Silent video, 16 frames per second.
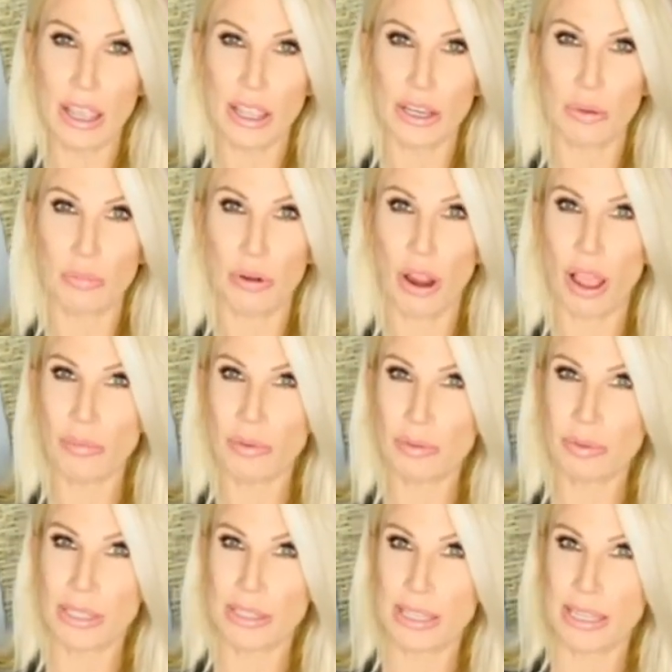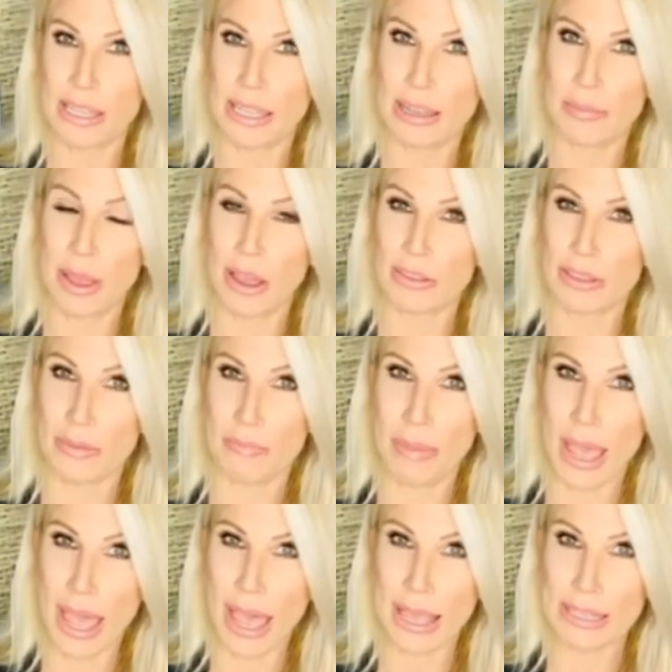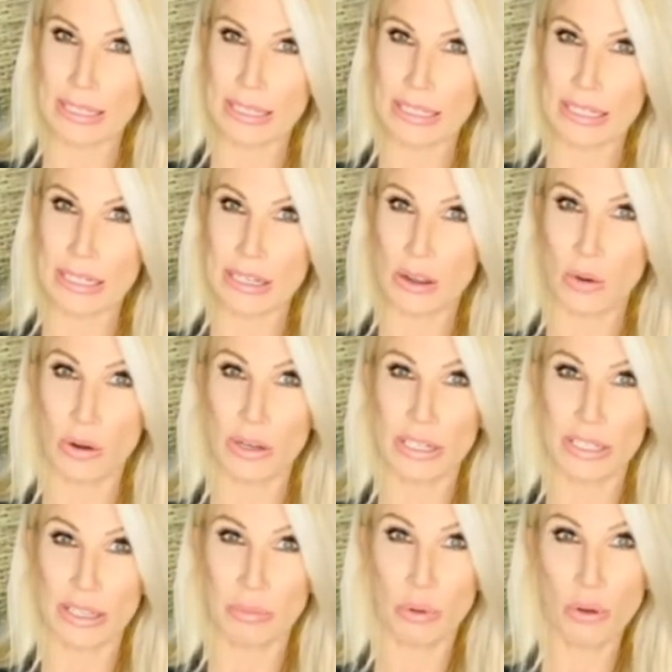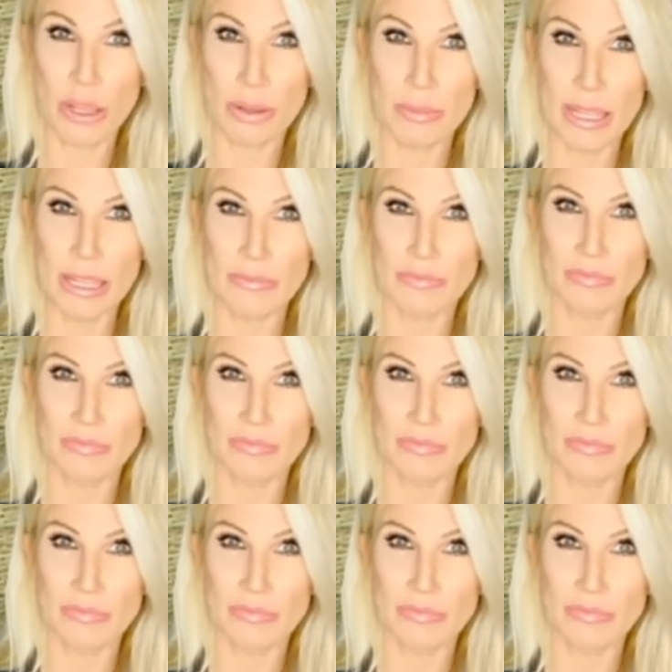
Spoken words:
you're probably thinking about the past or disappointment.